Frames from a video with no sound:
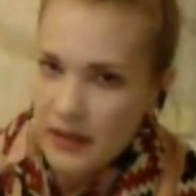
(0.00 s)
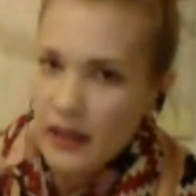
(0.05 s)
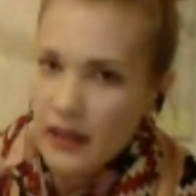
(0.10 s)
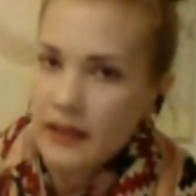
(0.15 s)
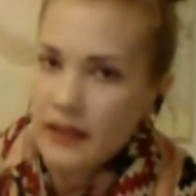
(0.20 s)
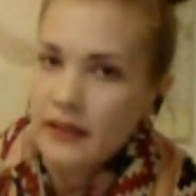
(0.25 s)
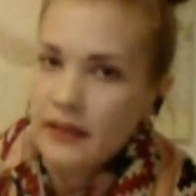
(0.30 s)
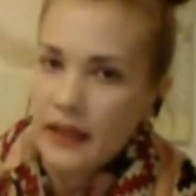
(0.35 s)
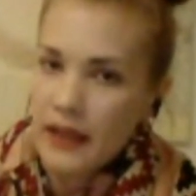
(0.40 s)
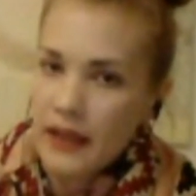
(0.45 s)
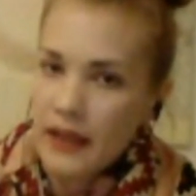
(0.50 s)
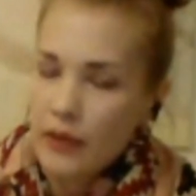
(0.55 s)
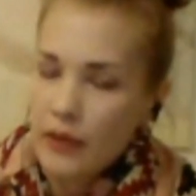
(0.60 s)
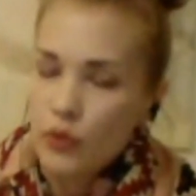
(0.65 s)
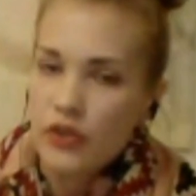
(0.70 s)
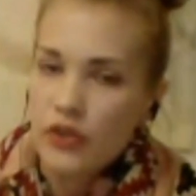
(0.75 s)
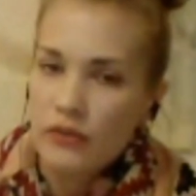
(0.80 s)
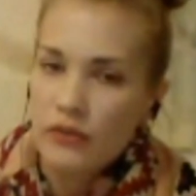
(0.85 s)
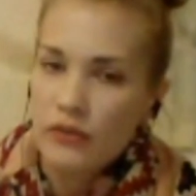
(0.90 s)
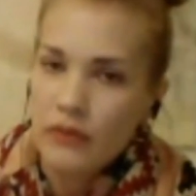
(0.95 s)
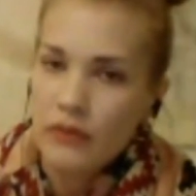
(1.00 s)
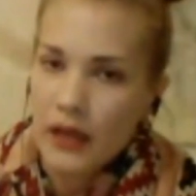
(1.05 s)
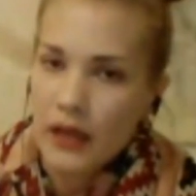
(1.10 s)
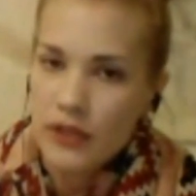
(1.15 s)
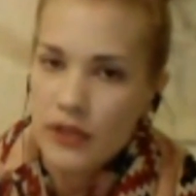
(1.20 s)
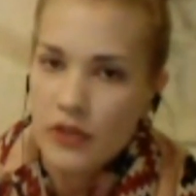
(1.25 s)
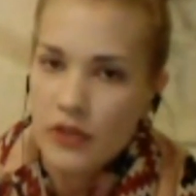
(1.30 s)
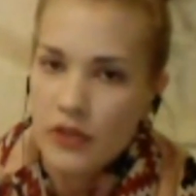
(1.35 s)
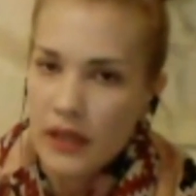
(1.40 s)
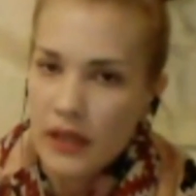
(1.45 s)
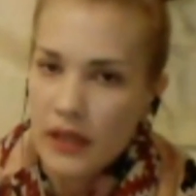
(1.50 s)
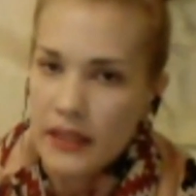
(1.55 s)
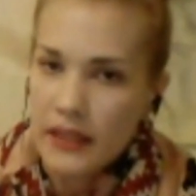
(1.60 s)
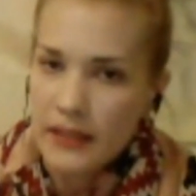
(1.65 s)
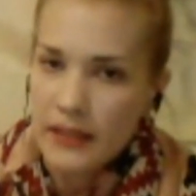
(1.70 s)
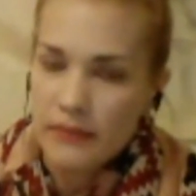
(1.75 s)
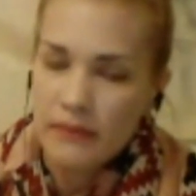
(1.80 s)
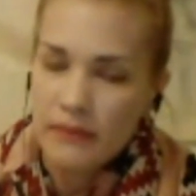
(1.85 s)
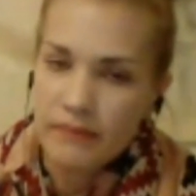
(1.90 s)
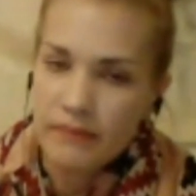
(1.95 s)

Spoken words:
like that I would like to study